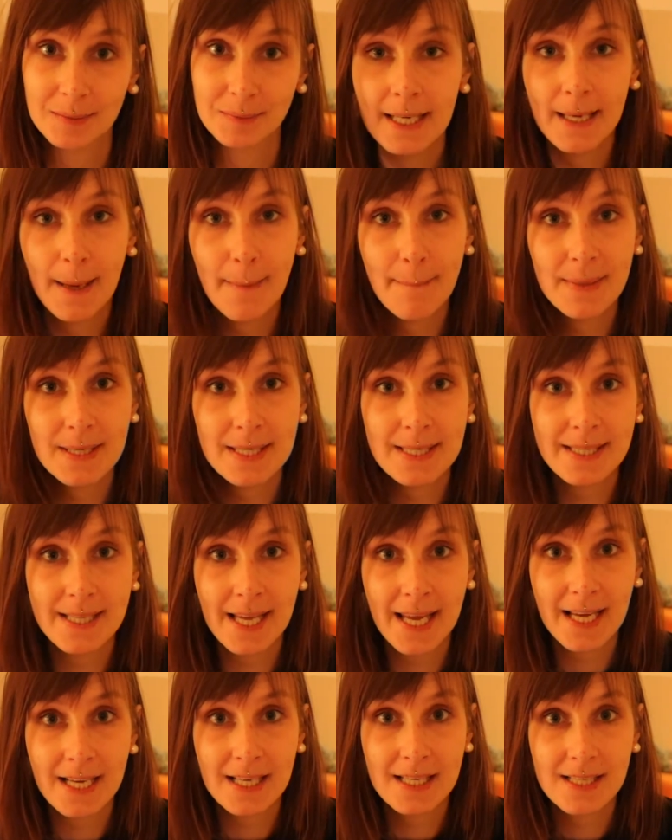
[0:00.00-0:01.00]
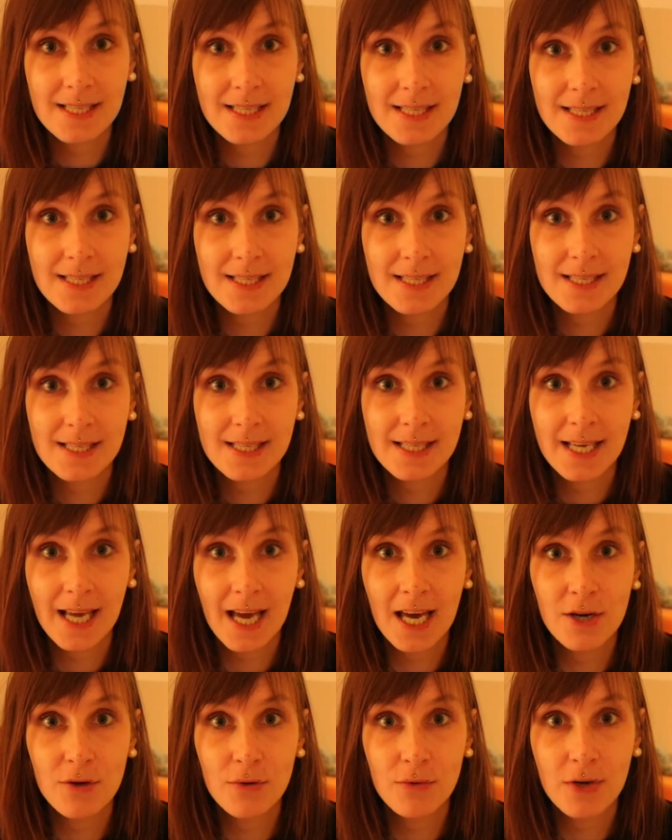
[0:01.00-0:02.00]
Number 6,
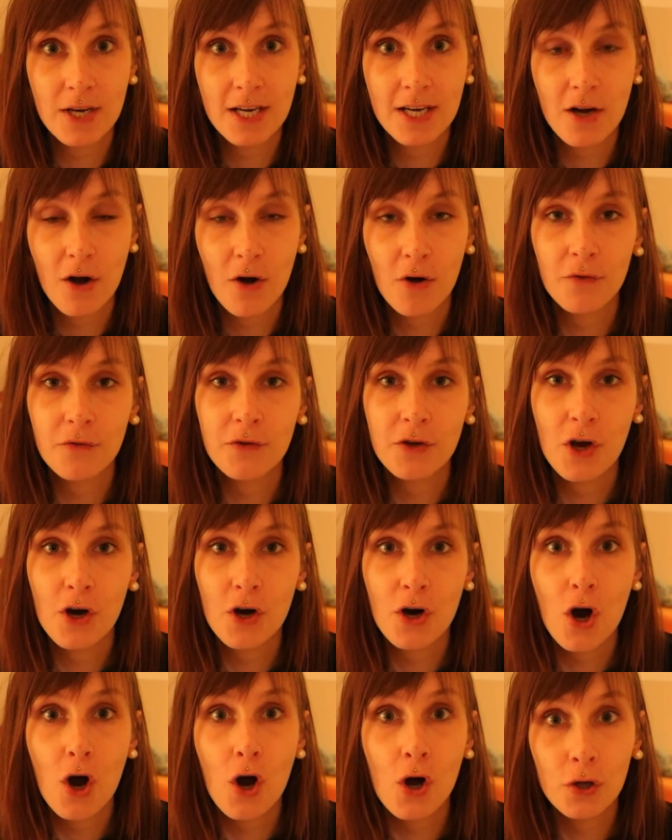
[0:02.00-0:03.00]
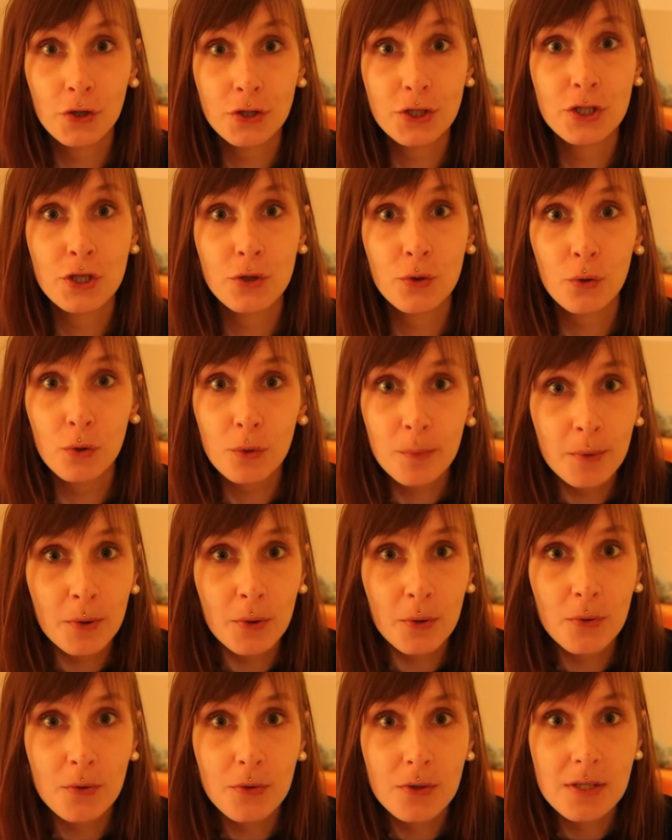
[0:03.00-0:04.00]
get rid of your old school
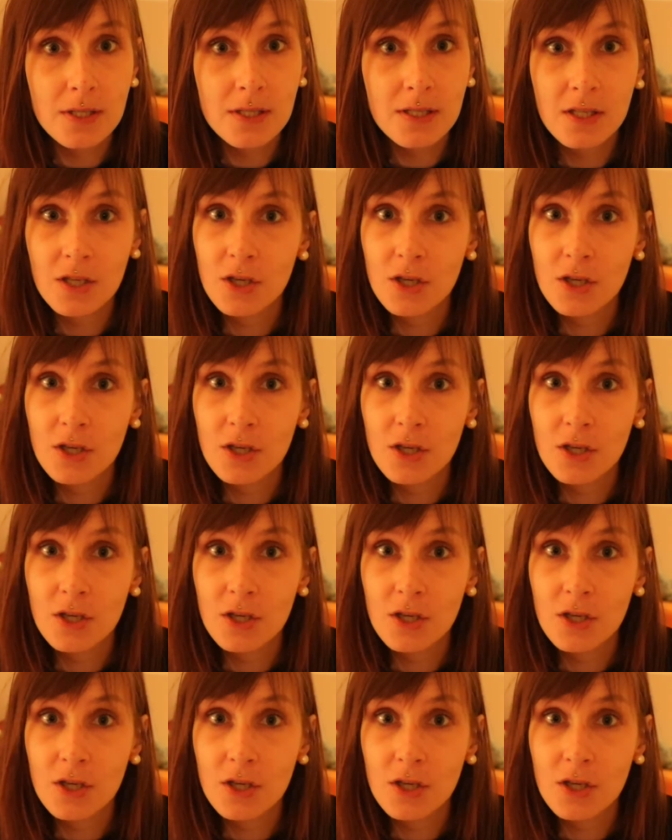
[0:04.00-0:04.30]
books.